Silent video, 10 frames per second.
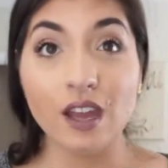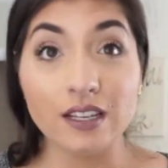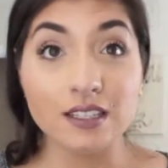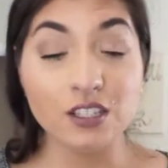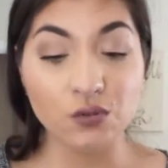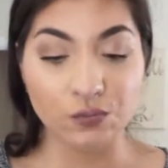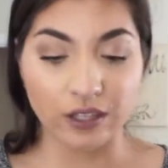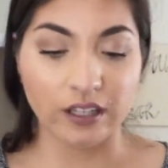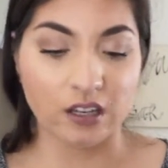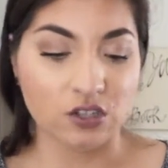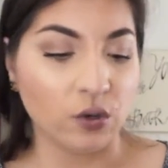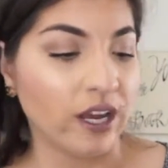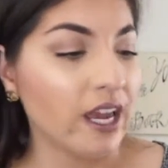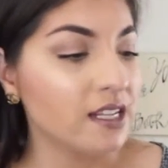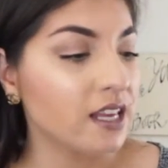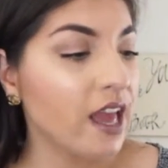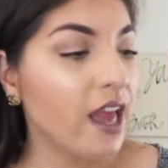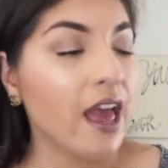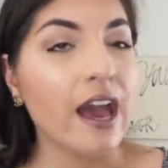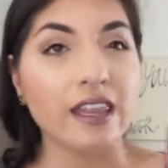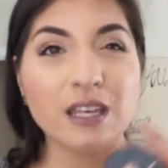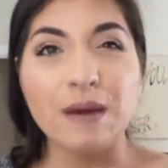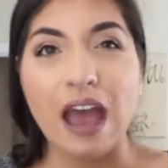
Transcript: I still really enjoy it. And the